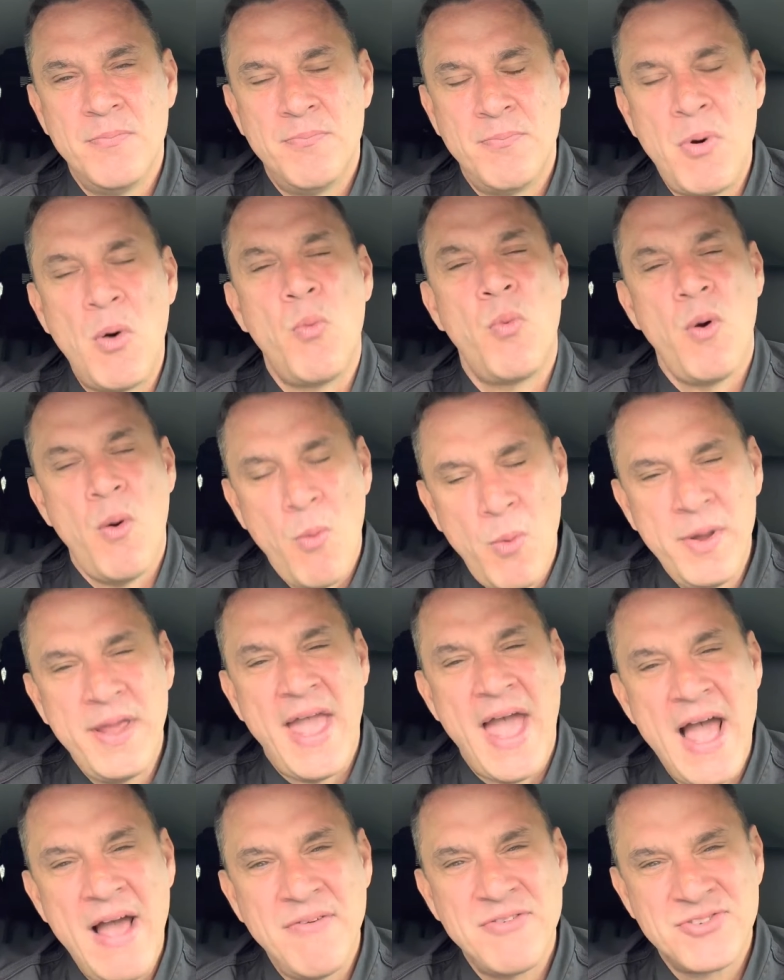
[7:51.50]
But what we
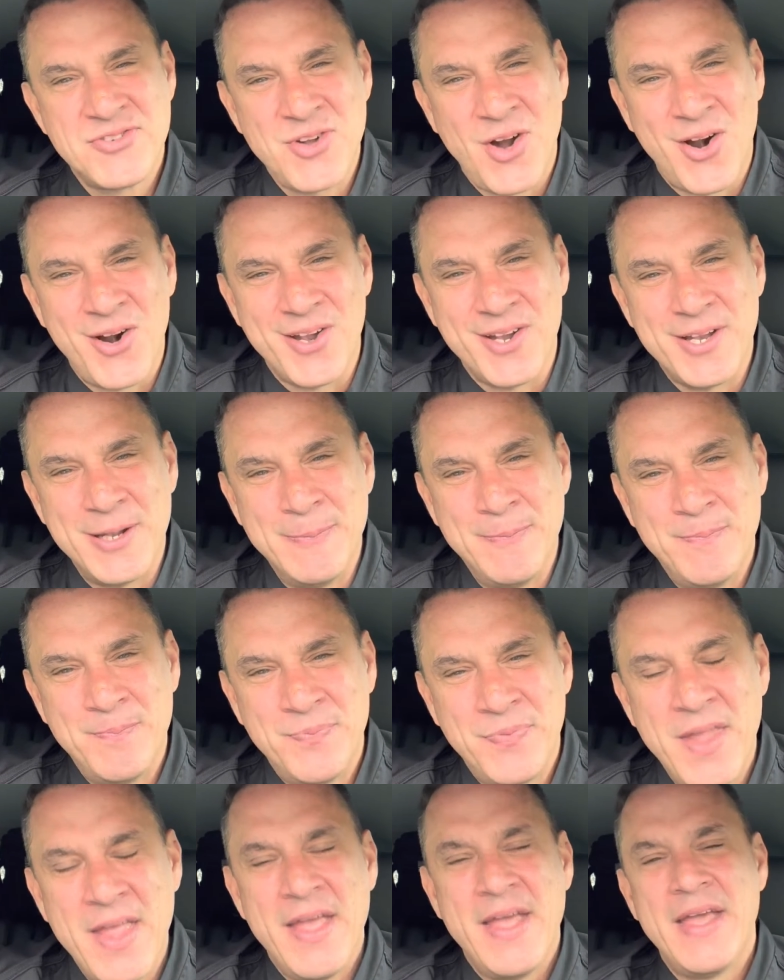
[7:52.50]
have started
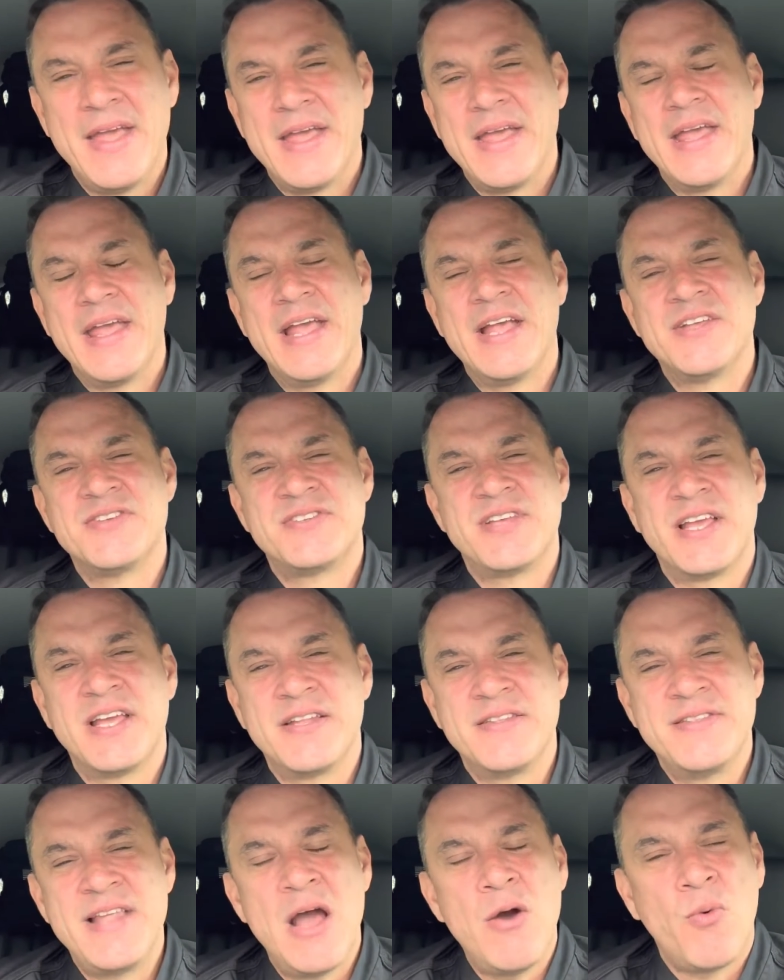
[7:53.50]
is a
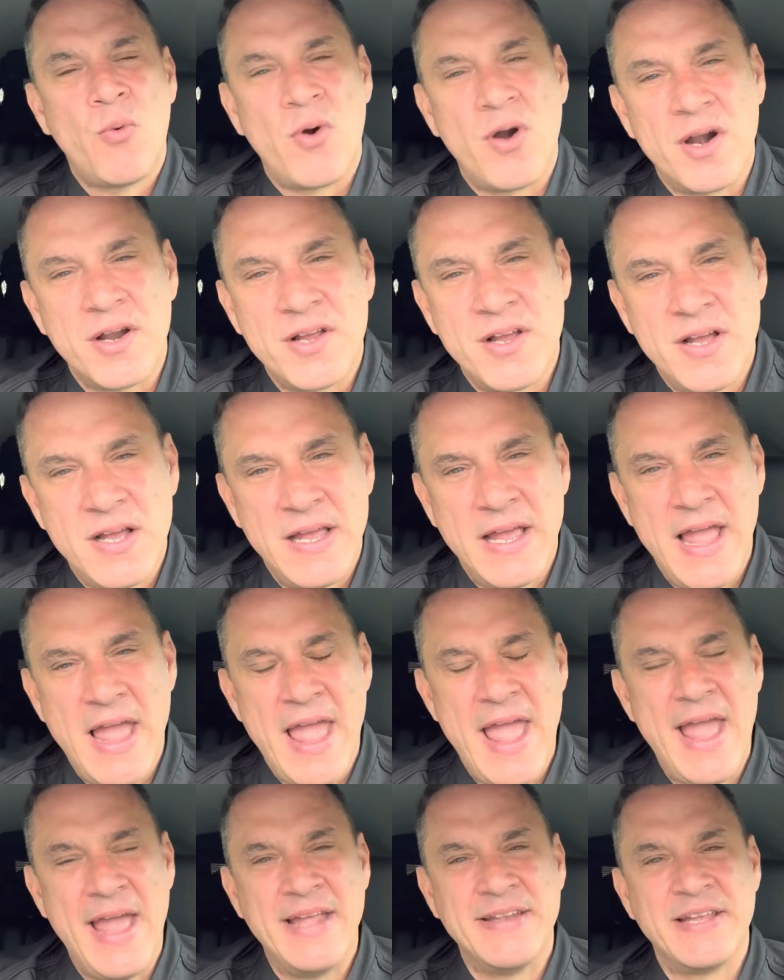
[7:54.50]
network
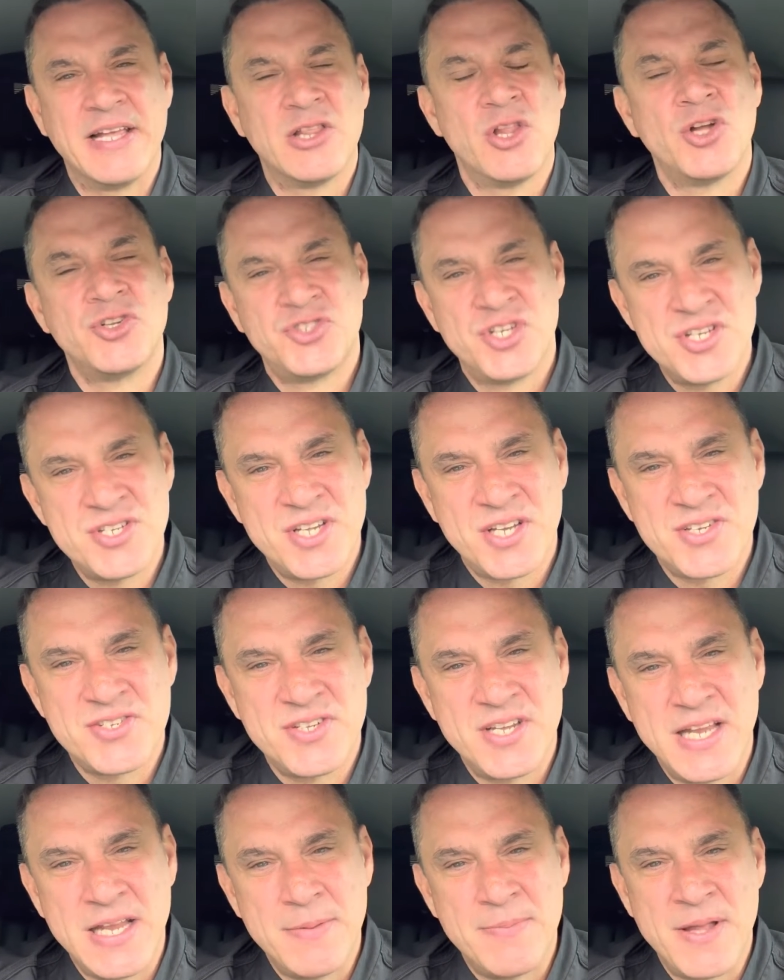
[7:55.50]
and a logistics
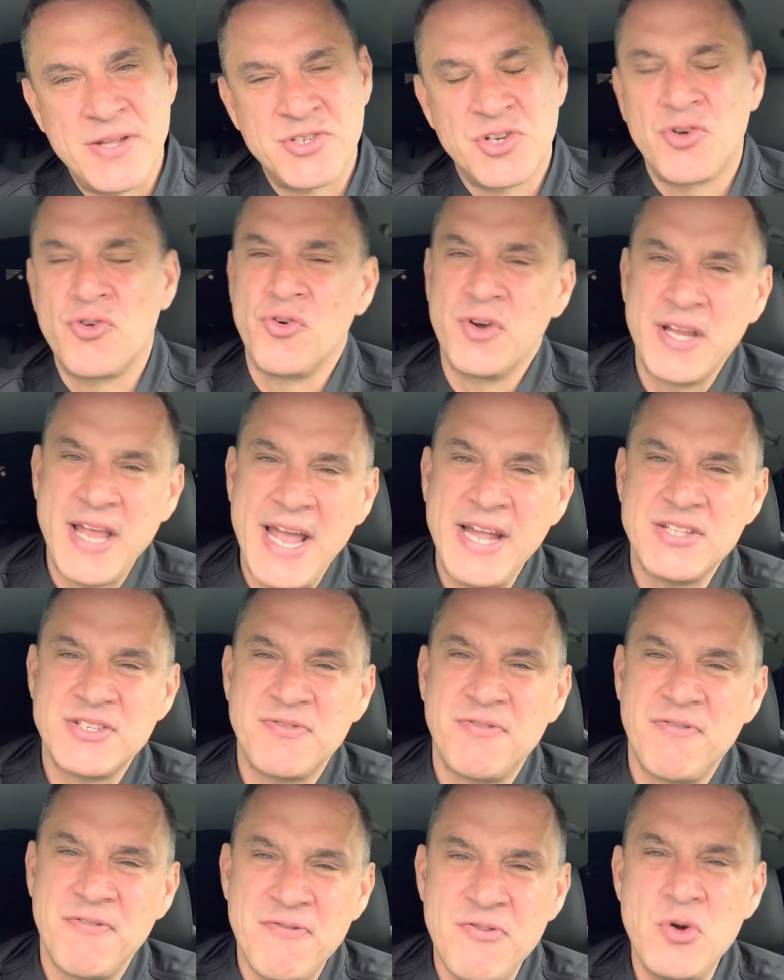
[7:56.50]
team that creates
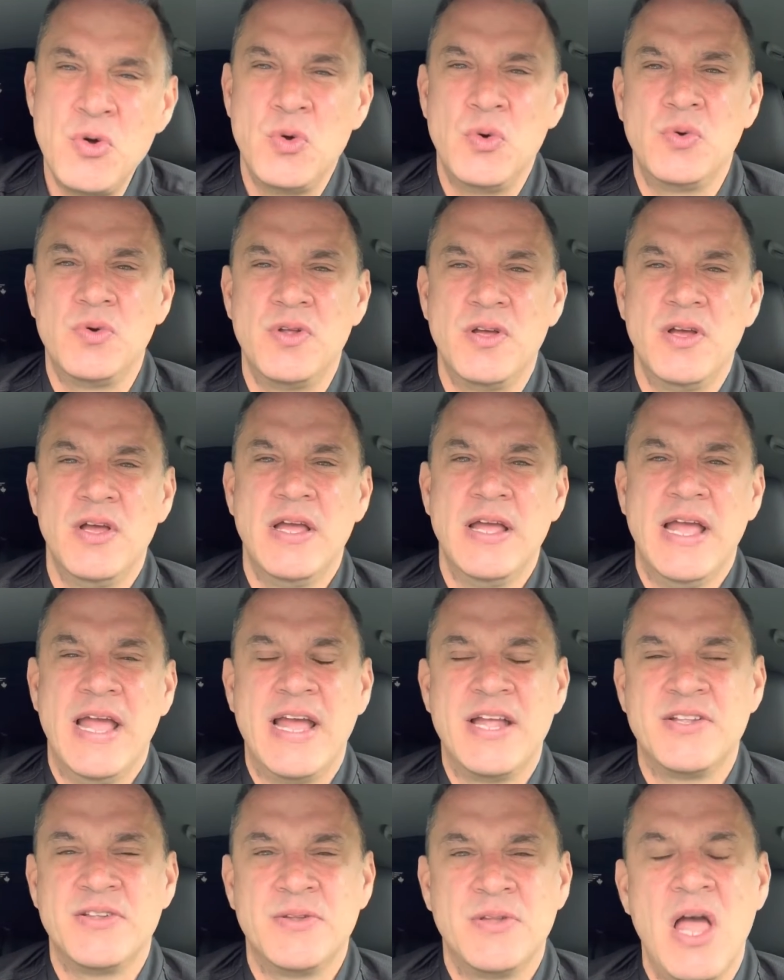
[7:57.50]
food
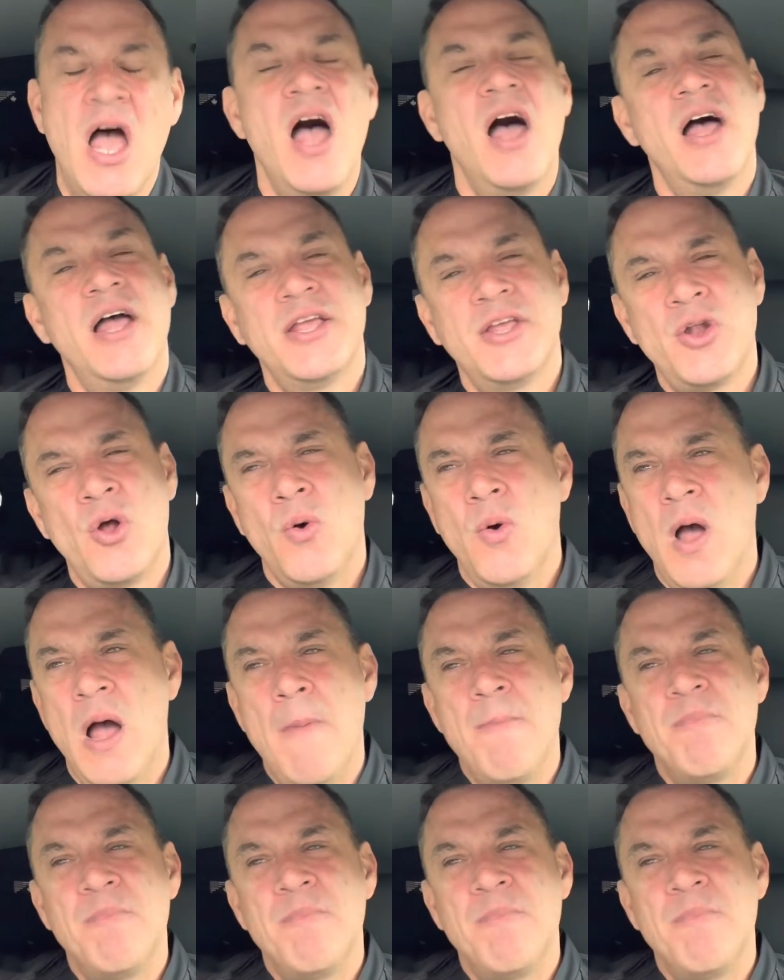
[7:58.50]
in, you know,